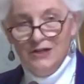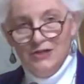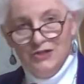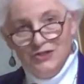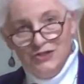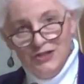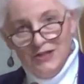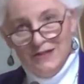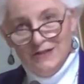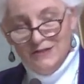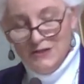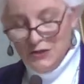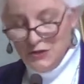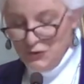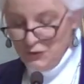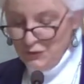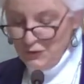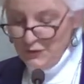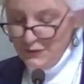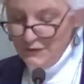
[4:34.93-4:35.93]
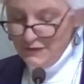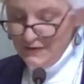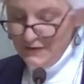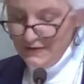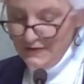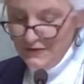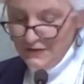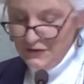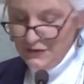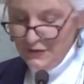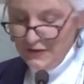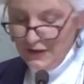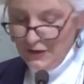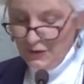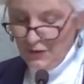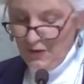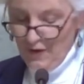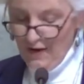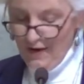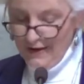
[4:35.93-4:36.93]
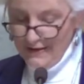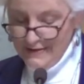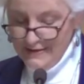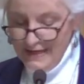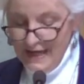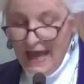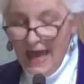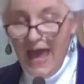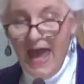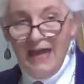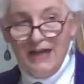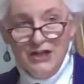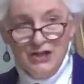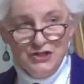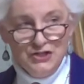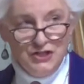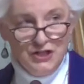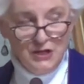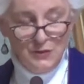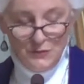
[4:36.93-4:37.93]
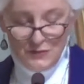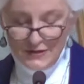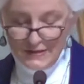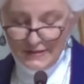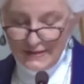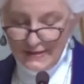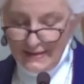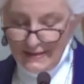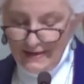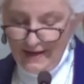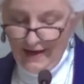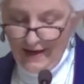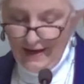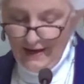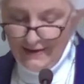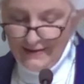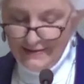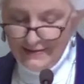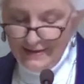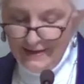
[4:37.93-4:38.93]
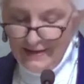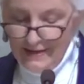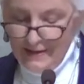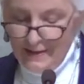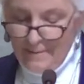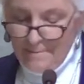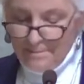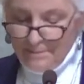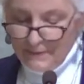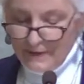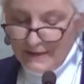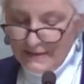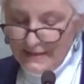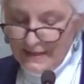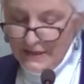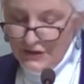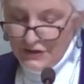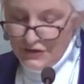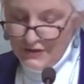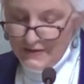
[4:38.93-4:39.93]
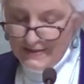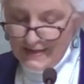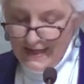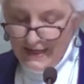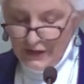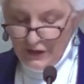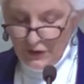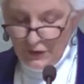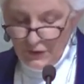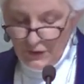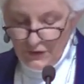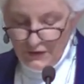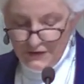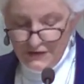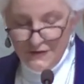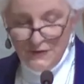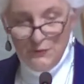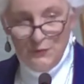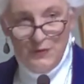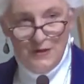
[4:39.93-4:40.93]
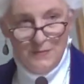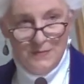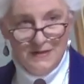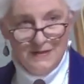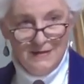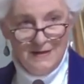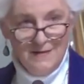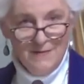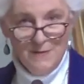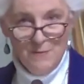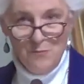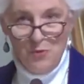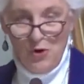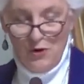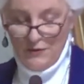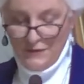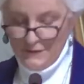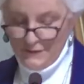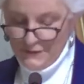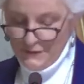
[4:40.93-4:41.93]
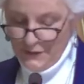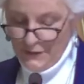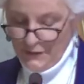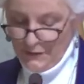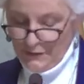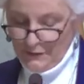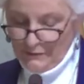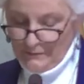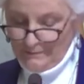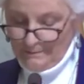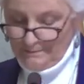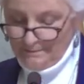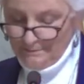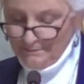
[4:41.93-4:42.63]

She is a true sister in Christ and continuously guides, teaches, and encourages the women in the Martha Circle.